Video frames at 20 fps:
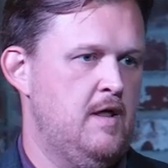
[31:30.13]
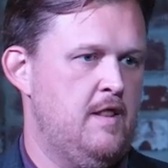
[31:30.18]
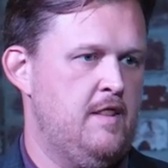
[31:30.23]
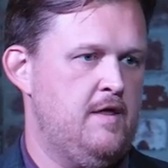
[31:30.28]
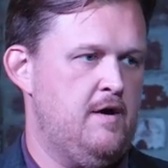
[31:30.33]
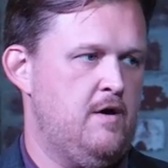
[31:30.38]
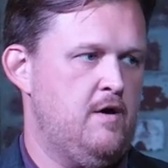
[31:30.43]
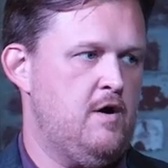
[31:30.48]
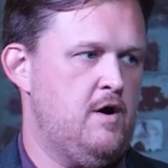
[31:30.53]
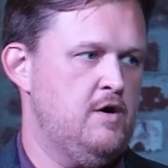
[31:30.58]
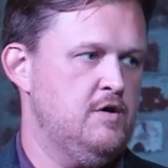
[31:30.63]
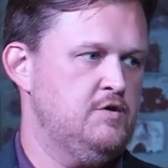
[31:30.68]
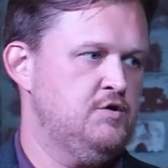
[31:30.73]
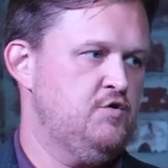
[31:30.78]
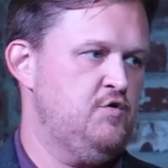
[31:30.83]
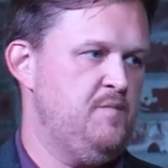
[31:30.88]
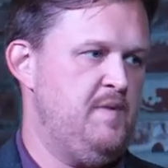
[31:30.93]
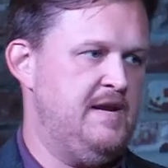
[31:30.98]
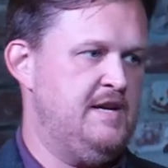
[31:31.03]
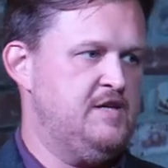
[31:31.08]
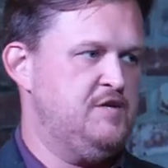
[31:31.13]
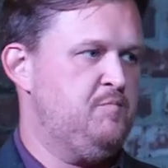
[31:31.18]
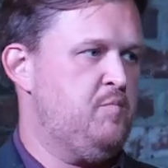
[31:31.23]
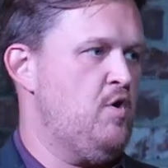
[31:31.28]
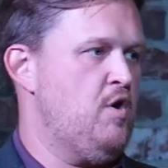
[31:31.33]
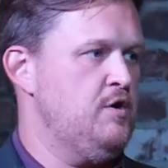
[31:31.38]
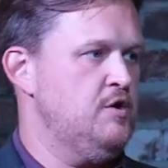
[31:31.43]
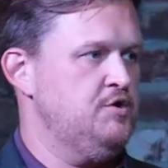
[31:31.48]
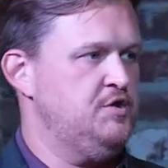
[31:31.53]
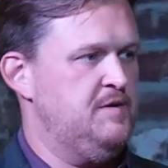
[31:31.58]
There are tremendous
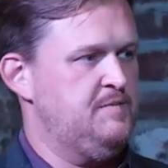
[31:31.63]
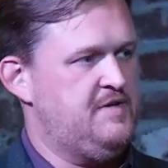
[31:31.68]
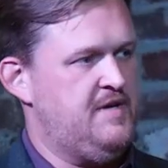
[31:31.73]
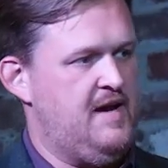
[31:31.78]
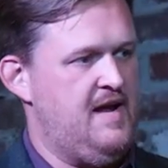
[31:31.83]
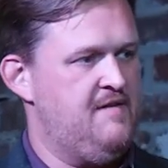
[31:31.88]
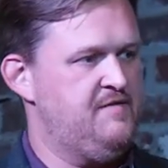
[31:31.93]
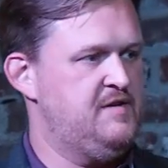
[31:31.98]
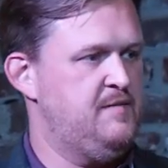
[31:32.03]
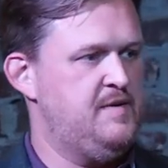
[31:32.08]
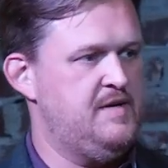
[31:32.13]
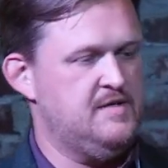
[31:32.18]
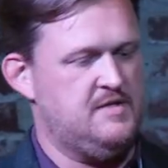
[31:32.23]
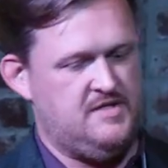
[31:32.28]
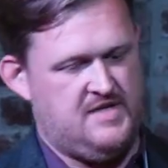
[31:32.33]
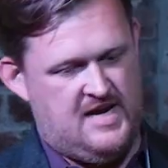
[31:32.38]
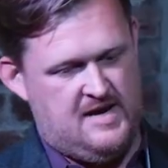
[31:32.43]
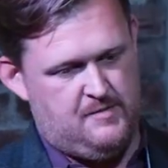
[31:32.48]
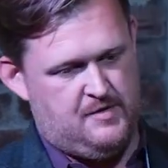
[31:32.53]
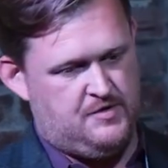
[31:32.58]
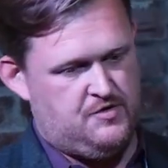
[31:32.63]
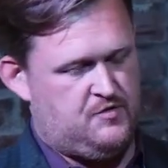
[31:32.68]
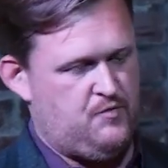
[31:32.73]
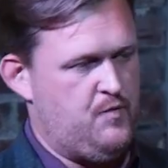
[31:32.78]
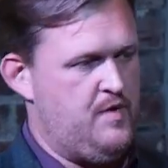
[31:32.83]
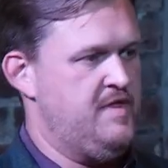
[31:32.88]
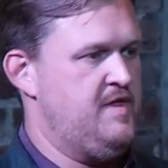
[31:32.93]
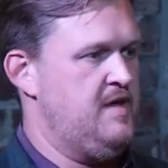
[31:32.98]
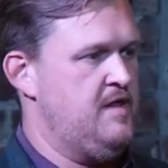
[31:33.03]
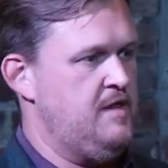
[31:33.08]
partnerships that have to be established
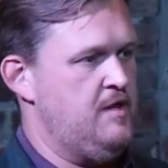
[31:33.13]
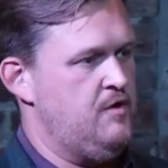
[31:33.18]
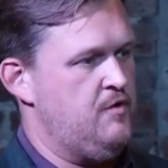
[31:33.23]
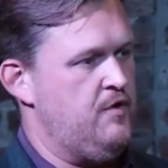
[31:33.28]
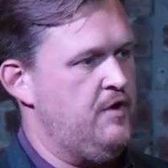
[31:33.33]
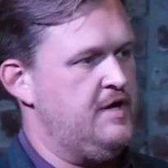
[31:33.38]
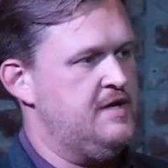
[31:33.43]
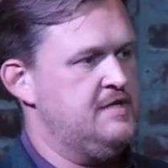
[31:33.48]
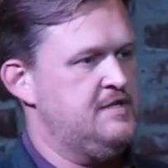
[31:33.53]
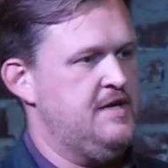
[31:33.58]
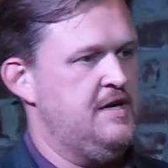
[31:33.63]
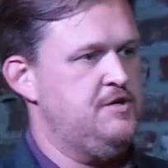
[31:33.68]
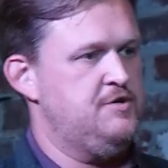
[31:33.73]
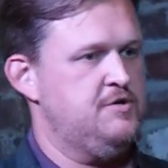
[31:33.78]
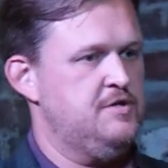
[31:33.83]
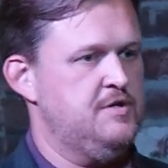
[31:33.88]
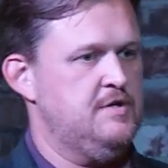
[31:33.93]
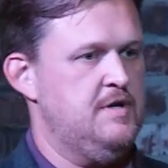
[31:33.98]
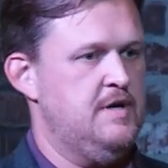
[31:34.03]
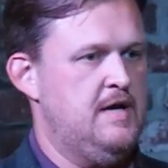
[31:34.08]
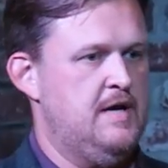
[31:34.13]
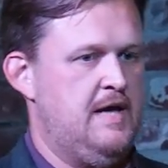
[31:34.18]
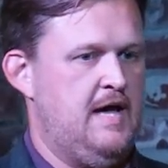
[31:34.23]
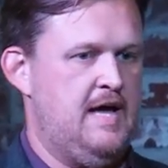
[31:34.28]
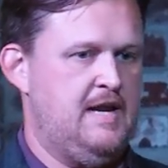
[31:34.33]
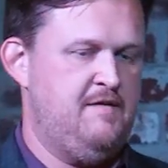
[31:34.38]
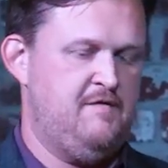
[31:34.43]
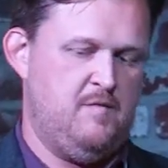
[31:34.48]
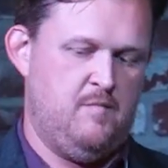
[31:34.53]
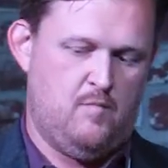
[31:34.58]
within the organization,
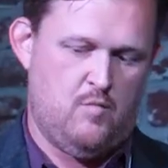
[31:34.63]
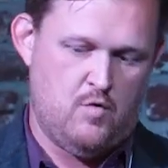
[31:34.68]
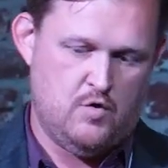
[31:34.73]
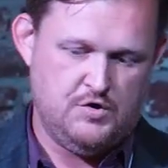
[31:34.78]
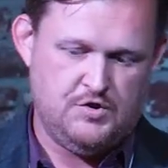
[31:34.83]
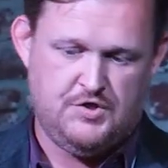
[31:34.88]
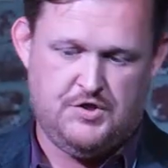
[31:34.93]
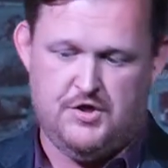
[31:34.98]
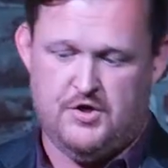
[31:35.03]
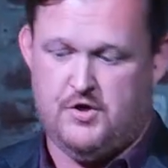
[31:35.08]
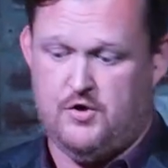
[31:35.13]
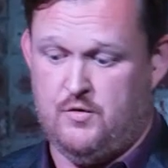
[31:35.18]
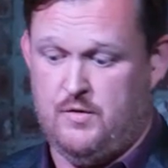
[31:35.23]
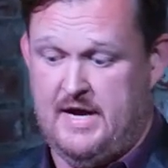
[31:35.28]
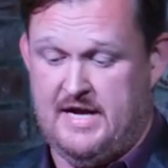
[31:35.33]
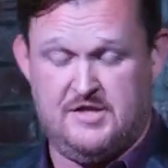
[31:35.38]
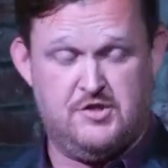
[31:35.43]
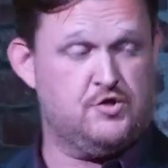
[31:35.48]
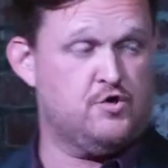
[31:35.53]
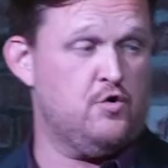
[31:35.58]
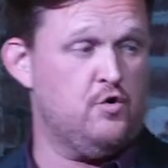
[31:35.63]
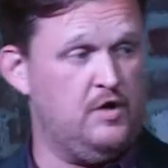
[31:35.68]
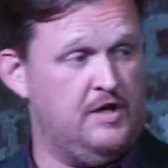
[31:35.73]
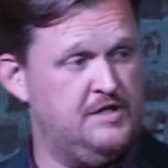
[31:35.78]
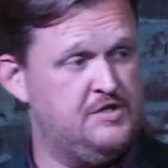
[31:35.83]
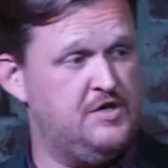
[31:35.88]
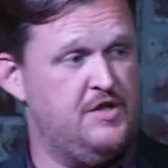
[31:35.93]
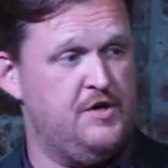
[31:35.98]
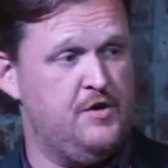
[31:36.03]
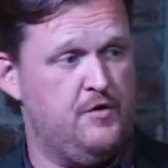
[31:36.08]
and even more so
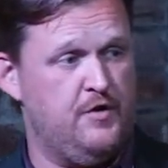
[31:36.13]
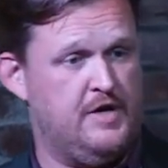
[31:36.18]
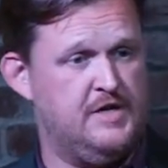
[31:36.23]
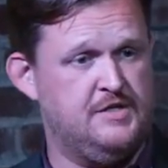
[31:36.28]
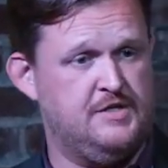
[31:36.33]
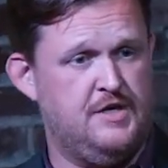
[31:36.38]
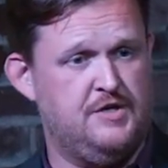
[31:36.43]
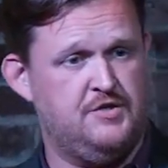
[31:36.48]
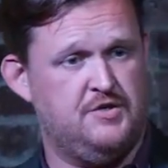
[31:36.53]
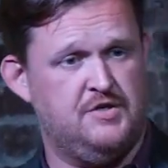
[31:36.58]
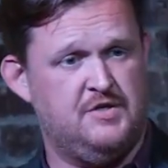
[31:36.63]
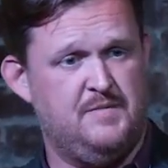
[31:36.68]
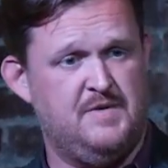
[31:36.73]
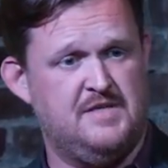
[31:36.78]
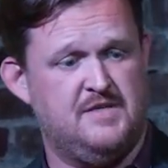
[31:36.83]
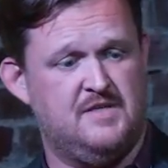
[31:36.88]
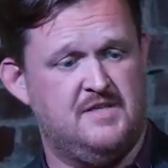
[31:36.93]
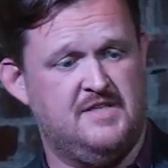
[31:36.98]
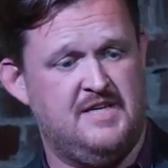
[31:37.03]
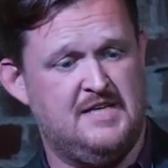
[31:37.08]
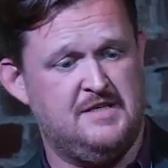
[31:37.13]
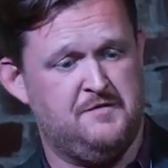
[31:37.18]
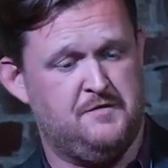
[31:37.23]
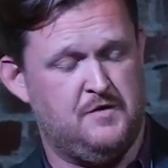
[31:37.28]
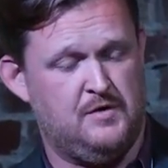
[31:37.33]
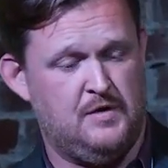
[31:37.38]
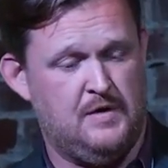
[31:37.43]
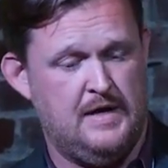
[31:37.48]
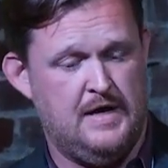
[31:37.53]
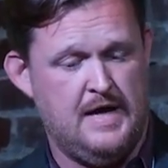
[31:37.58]
externally to the organization to be
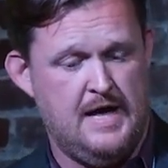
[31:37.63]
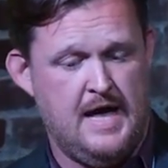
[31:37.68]
successful.